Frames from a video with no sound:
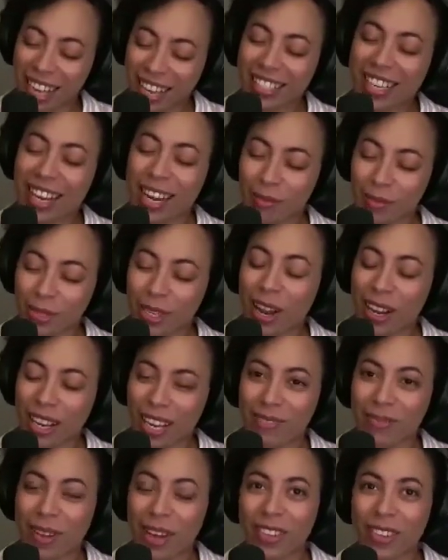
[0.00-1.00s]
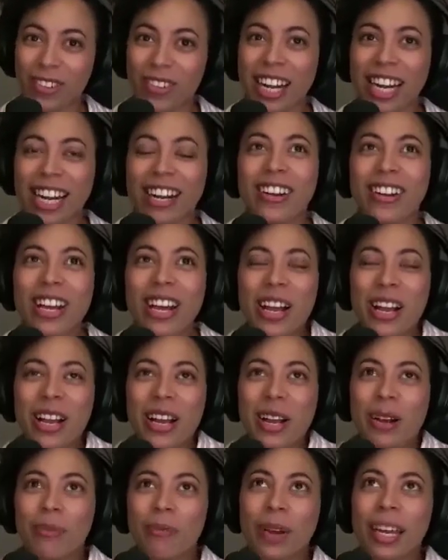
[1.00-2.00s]
I am talking about this right now,
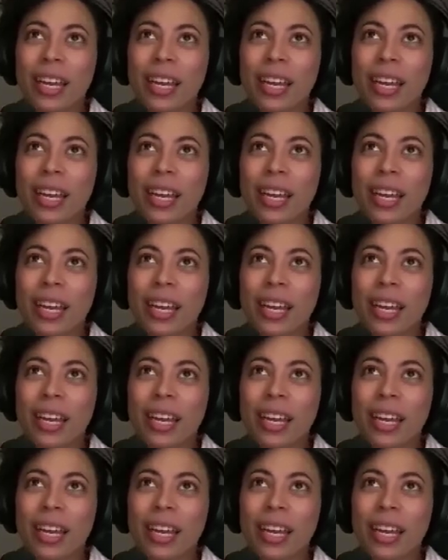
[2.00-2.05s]
but